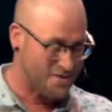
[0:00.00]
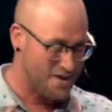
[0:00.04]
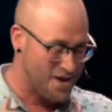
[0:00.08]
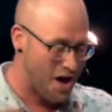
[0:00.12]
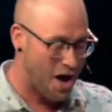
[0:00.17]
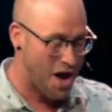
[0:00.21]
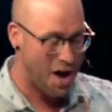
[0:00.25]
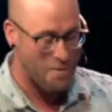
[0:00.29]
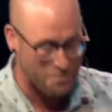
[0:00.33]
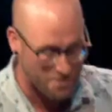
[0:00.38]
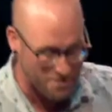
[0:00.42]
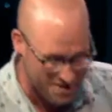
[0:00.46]
the
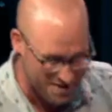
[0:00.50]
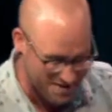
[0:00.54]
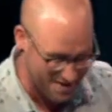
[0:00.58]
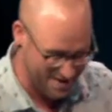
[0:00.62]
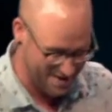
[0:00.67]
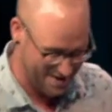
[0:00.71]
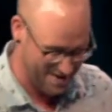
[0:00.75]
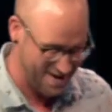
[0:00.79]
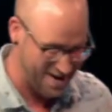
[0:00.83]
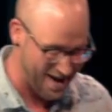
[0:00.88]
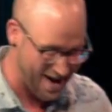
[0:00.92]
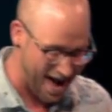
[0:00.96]

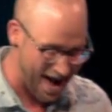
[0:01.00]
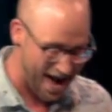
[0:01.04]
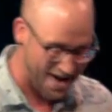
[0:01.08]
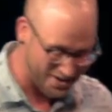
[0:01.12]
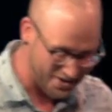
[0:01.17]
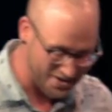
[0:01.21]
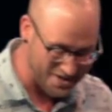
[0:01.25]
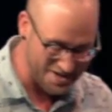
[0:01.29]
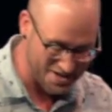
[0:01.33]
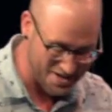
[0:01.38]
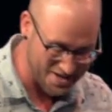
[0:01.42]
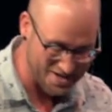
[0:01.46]
opposite. He
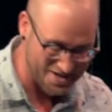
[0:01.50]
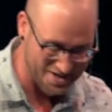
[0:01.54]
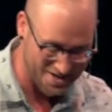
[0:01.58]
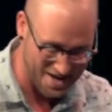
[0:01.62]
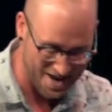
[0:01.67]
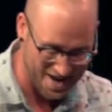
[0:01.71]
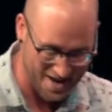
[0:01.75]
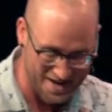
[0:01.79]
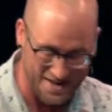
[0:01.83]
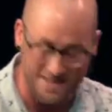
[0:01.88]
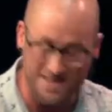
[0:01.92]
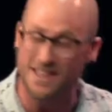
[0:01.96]
actually just
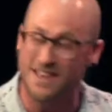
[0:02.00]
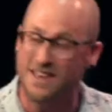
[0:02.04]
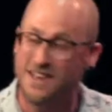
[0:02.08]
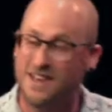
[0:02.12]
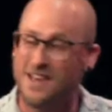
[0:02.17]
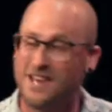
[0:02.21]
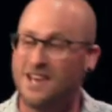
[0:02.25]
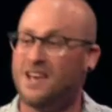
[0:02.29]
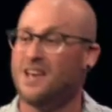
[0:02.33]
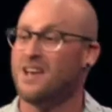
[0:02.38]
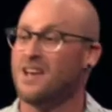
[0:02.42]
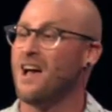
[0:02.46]
says,
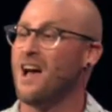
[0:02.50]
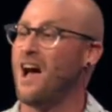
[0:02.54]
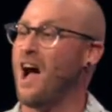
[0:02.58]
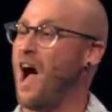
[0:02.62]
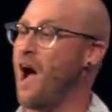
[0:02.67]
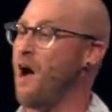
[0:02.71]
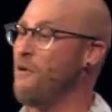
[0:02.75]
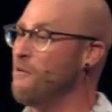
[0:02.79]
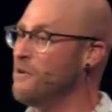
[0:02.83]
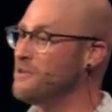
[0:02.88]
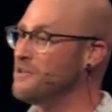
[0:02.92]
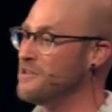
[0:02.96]

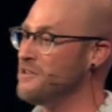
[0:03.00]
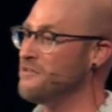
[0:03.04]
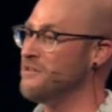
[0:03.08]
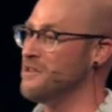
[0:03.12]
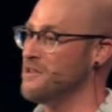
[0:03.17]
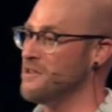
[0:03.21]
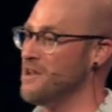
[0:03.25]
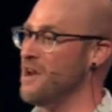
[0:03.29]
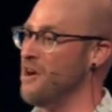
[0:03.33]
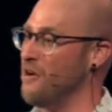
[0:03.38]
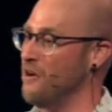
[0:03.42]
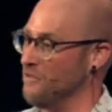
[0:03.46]
I want you
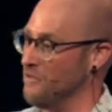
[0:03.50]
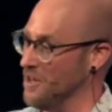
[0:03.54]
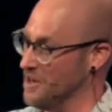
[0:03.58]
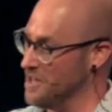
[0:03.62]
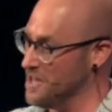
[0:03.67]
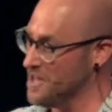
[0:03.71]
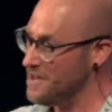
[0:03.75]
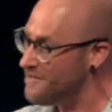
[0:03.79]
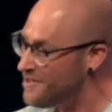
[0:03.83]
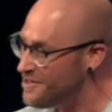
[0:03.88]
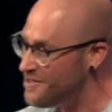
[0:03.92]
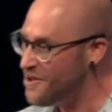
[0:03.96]
to know
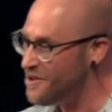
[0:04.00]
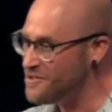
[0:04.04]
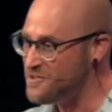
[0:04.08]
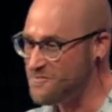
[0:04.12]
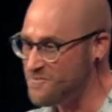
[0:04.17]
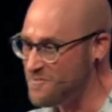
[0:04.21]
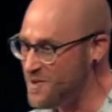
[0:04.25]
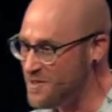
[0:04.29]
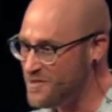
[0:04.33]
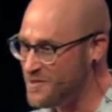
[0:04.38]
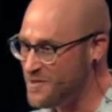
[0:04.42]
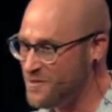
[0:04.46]
that even though
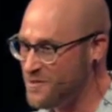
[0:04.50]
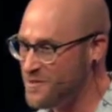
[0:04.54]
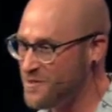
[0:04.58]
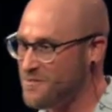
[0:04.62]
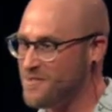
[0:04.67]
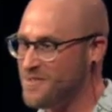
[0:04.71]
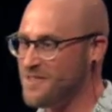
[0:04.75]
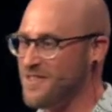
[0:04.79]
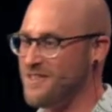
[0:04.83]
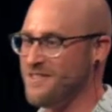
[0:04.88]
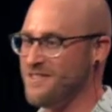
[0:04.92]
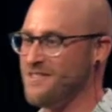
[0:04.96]
you've been through
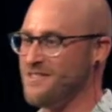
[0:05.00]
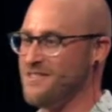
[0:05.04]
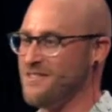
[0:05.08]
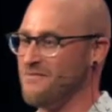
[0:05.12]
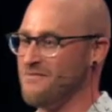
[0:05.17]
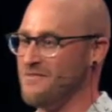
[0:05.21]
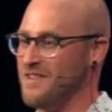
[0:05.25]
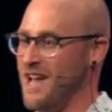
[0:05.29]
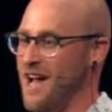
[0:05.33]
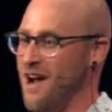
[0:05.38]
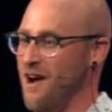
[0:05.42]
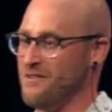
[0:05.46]
some seasons
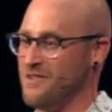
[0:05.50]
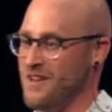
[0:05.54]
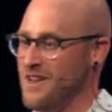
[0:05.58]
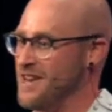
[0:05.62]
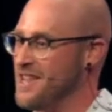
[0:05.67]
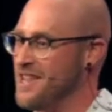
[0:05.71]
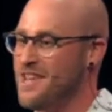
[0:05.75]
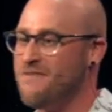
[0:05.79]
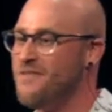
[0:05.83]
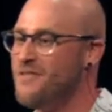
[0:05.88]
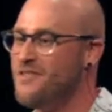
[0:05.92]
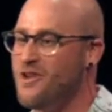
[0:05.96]
of doubt,
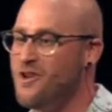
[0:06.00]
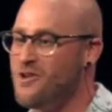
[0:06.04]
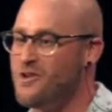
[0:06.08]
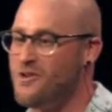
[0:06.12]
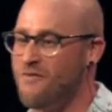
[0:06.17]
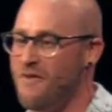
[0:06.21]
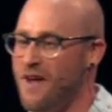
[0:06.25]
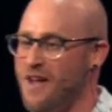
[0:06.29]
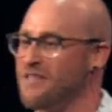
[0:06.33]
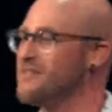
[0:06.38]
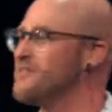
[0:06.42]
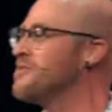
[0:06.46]
and even though
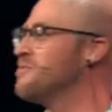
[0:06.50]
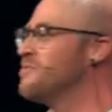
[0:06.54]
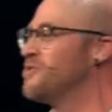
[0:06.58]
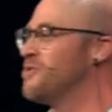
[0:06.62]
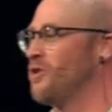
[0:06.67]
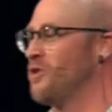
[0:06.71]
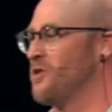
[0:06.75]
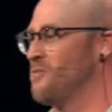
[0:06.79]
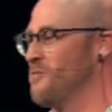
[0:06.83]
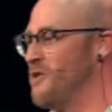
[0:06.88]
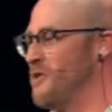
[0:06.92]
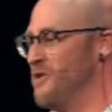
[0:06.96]
you've had some
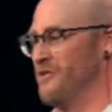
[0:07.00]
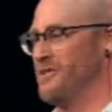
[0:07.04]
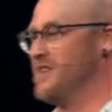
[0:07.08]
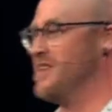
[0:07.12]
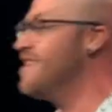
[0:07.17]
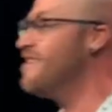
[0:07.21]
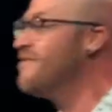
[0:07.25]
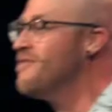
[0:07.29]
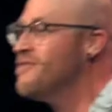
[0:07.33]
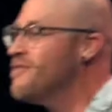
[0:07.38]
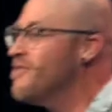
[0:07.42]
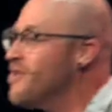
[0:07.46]
turmoil,
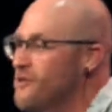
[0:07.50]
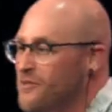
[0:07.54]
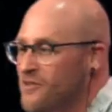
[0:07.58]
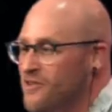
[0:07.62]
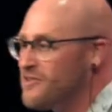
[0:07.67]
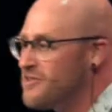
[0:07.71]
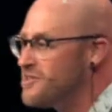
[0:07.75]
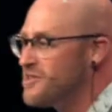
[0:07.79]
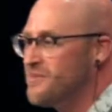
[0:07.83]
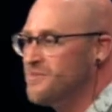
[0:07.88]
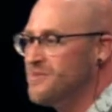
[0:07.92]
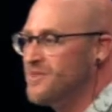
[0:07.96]
even though
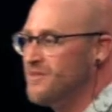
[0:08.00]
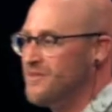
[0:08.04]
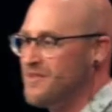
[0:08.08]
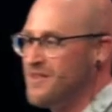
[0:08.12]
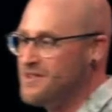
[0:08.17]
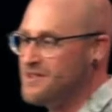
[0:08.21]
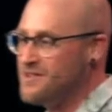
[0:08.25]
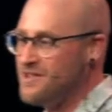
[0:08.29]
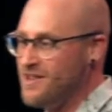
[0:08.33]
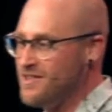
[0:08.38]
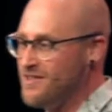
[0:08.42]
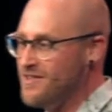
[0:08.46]
there's some
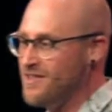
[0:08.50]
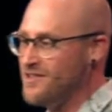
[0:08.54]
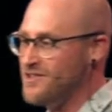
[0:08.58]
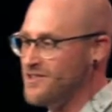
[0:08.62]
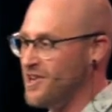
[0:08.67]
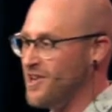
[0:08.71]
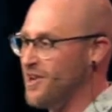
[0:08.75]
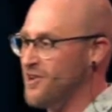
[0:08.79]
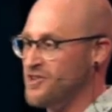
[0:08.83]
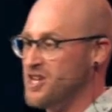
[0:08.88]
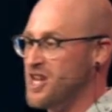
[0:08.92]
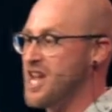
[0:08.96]
division in this
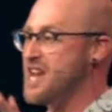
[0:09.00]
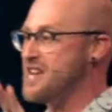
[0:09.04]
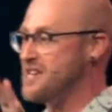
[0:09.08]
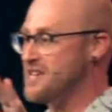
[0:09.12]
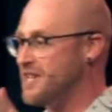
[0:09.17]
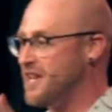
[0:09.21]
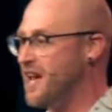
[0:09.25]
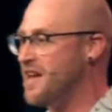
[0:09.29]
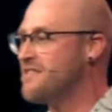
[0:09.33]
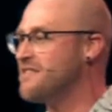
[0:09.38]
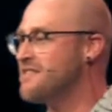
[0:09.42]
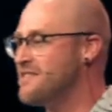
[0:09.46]
church,
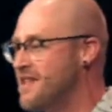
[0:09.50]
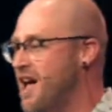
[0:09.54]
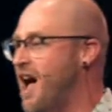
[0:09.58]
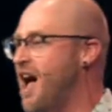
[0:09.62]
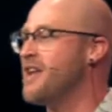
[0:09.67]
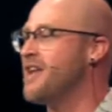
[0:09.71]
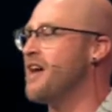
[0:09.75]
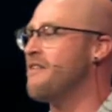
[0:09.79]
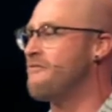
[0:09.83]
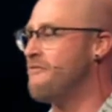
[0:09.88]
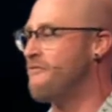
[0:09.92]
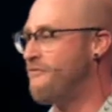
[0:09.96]
it does
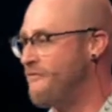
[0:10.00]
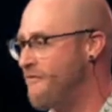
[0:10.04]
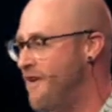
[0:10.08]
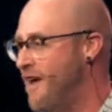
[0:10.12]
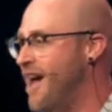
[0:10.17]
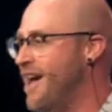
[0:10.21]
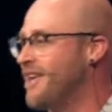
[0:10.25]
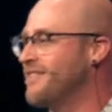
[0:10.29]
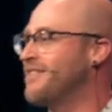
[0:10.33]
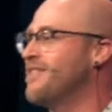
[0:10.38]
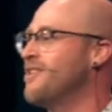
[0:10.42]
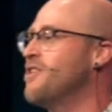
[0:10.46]
not
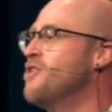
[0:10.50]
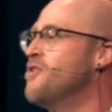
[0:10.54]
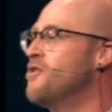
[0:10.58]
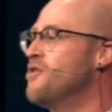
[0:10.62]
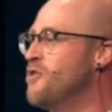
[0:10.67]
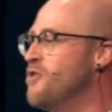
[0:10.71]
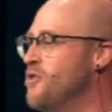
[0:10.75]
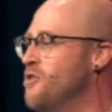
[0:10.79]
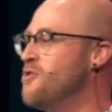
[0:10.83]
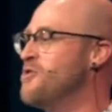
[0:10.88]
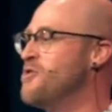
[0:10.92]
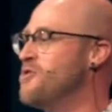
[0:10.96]
affect
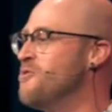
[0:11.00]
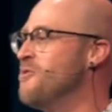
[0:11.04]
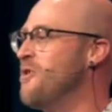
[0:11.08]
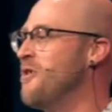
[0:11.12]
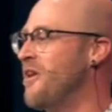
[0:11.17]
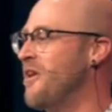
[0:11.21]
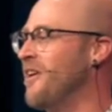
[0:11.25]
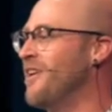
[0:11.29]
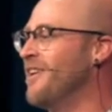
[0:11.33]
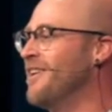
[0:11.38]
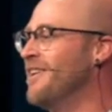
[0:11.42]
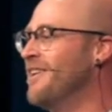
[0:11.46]
who you
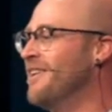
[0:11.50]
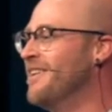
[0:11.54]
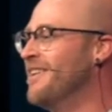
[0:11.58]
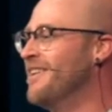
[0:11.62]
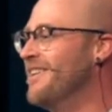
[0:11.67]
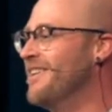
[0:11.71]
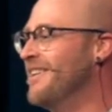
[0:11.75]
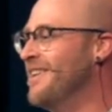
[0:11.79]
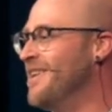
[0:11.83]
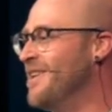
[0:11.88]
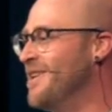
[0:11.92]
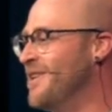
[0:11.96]
are
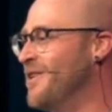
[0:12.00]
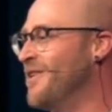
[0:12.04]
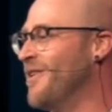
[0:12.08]
in